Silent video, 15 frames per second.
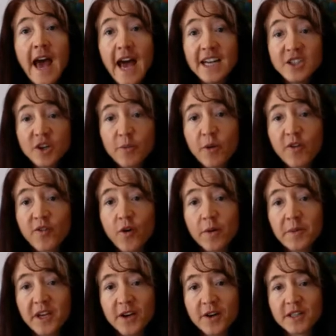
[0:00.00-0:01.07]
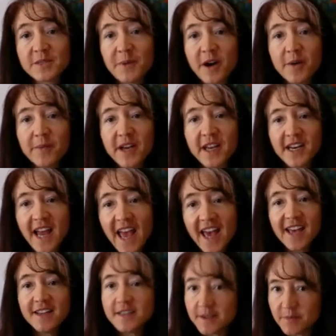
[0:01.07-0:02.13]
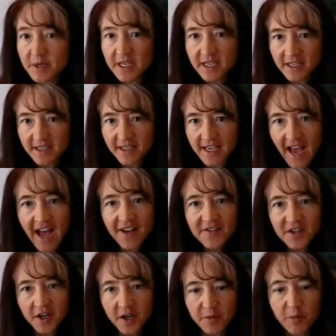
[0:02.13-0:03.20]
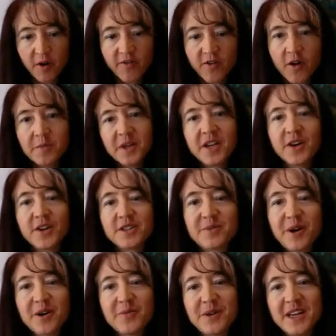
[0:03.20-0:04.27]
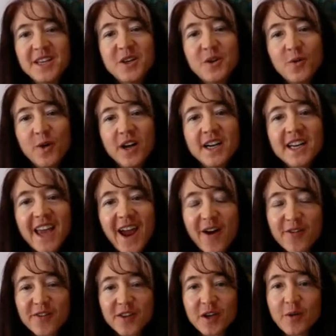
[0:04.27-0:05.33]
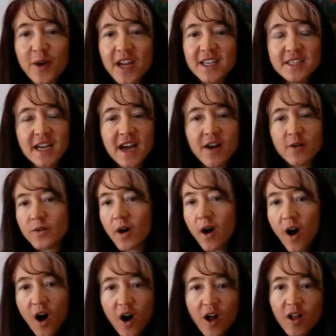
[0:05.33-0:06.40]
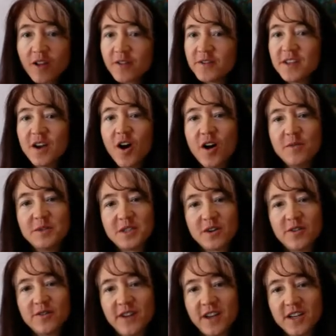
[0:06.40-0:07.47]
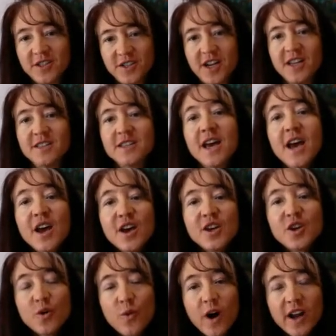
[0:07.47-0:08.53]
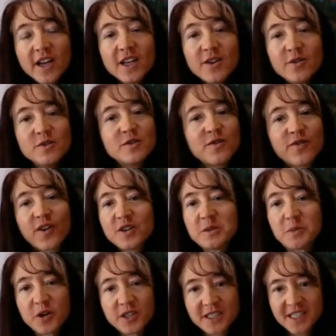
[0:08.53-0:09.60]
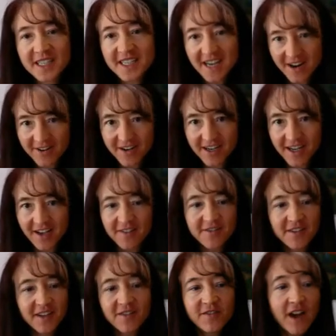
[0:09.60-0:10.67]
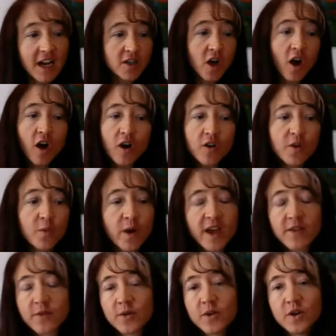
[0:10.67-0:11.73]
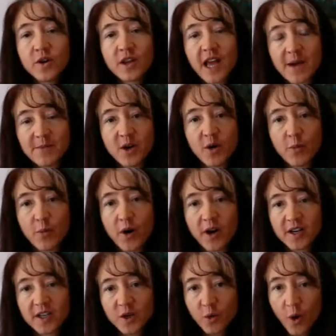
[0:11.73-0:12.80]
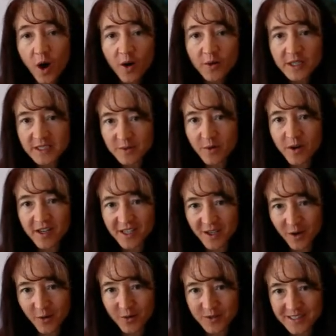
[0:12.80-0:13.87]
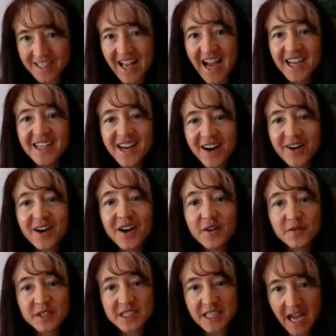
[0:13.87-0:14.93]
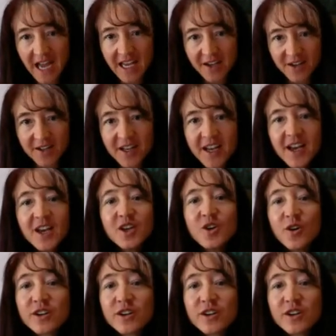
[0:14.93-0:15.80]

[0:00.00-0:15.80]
as you're performing your experiment and immediately after performing your experiment, you want to carefully write down all of the observations. You want to use first person narrative. In fact, all the way through your lab notebook, you always want to use that narrative style. You're